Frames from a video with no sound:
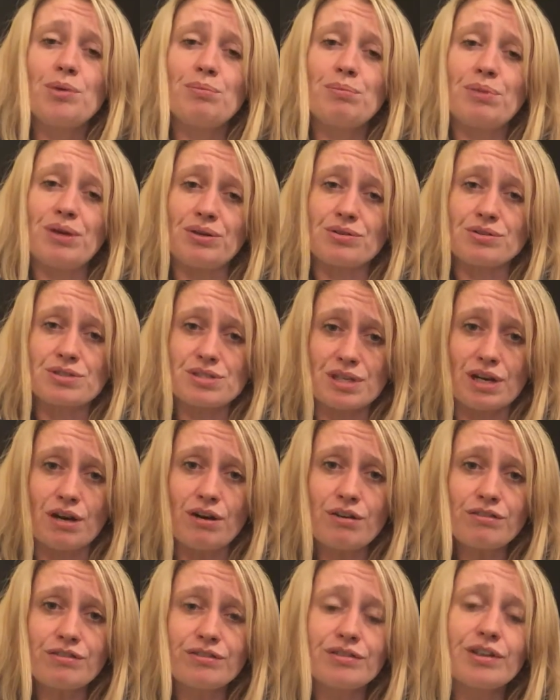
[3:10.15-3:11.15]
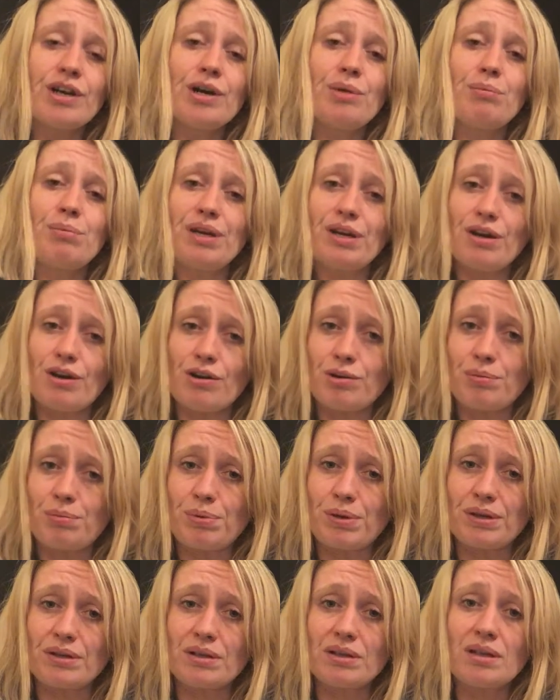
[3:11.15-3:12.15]
Be yourself, be
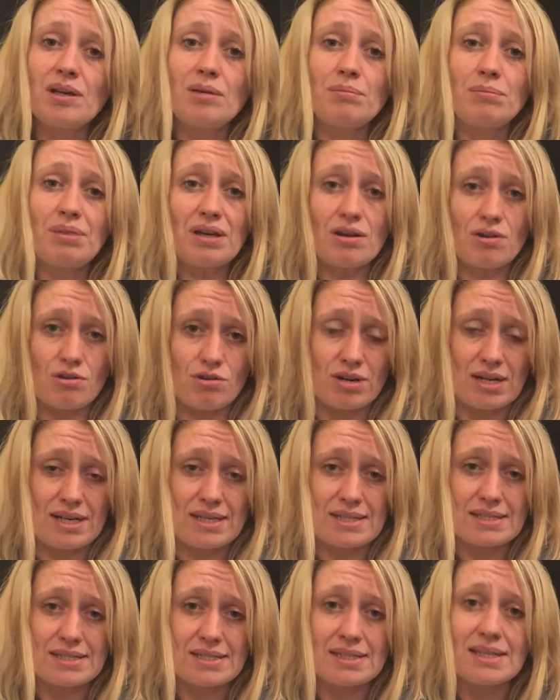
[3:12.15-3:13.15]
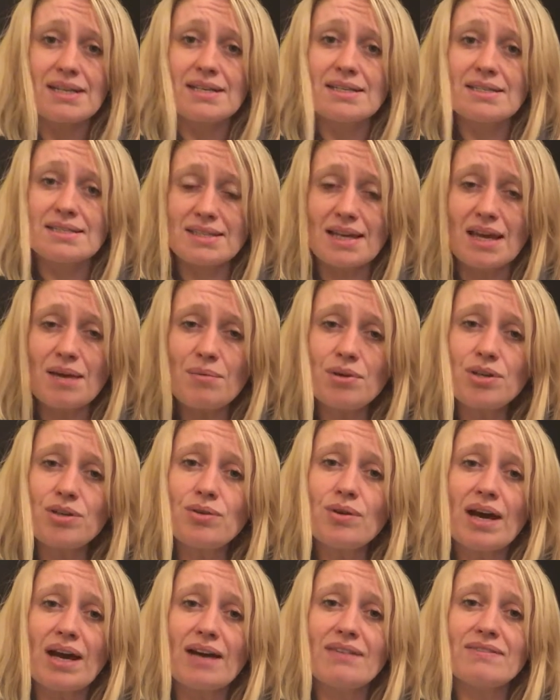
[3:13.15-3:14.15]
open, be honest, say what you
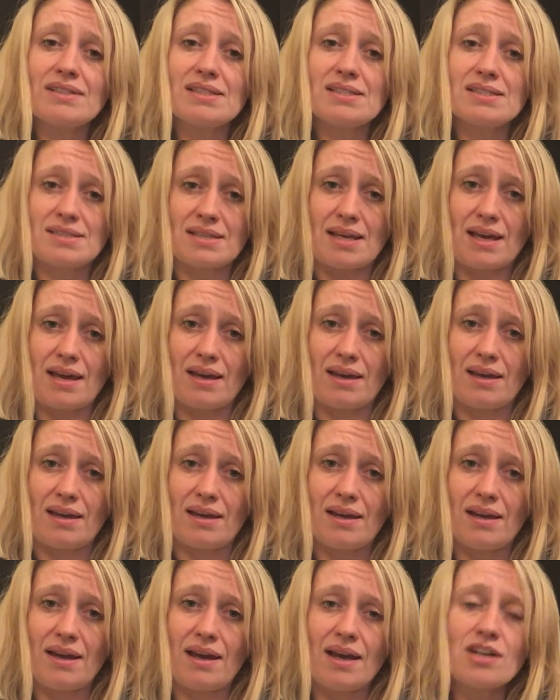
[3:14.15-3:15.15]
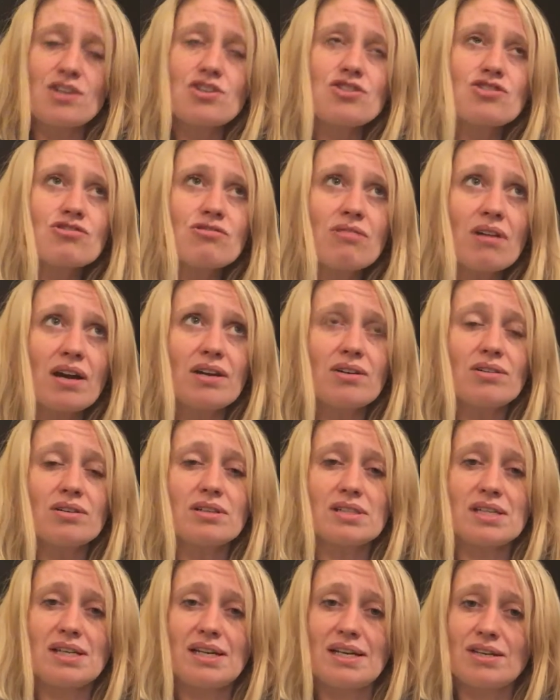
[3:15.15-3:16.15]
have to say, and try
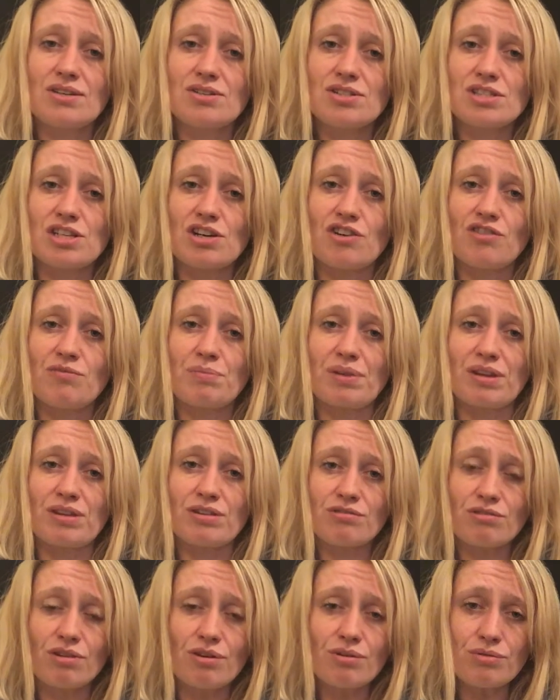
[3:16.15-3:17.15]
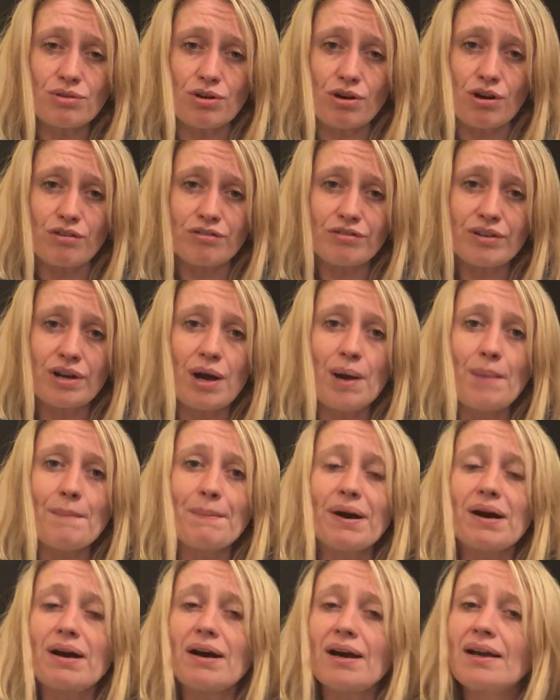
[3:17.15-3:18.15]
not to let yourself be thrown off
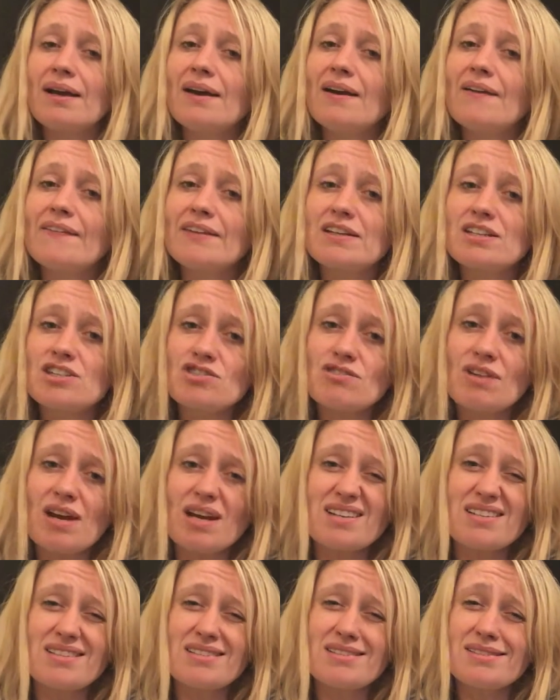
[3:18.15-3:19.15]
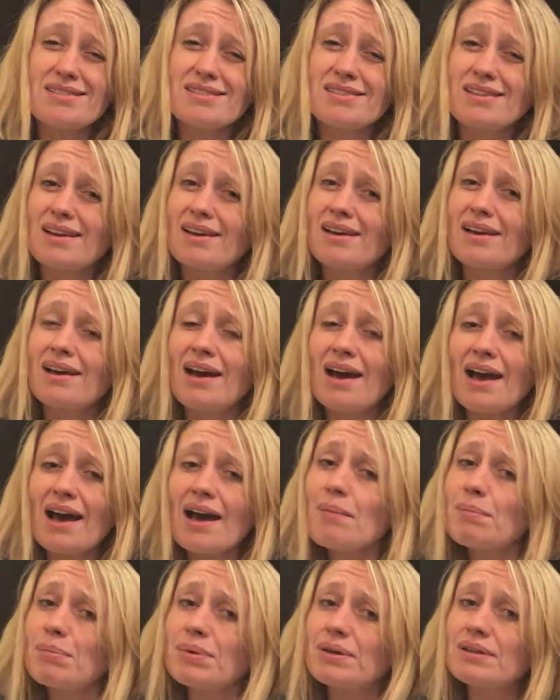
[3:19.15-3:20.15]
by the distractions that
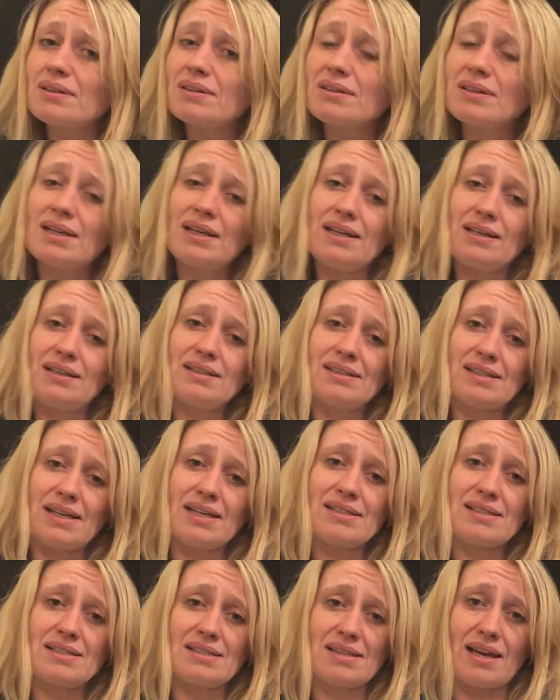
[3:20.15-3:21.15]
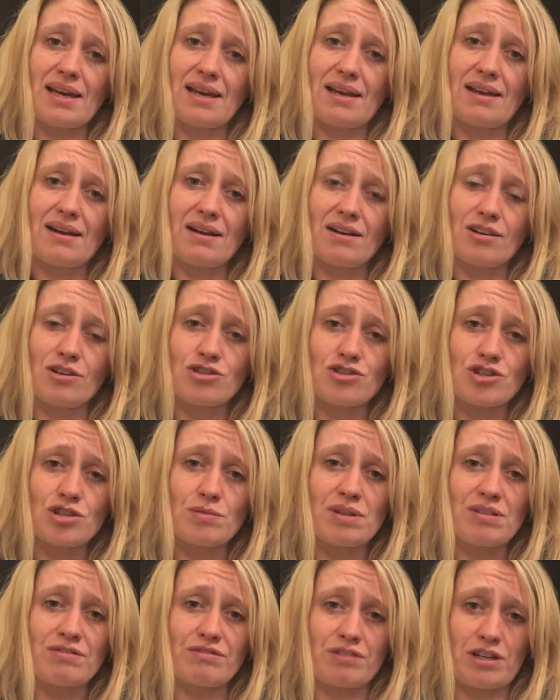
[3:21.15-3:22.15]
happen in a day-to-day
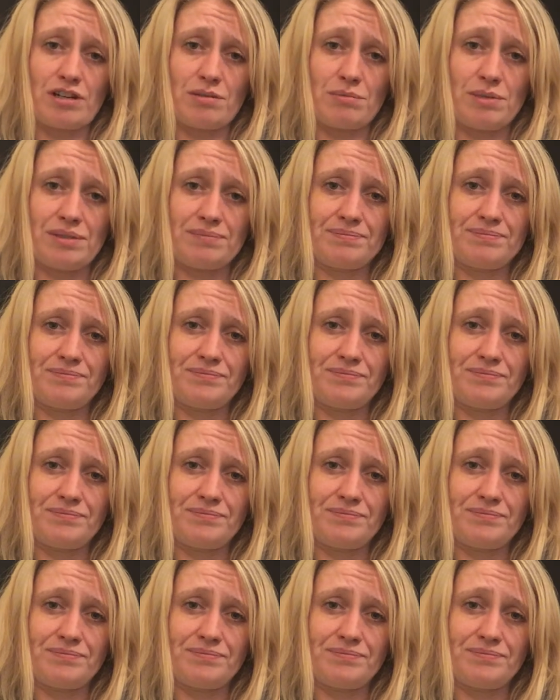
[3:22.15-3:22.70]
classroom environment.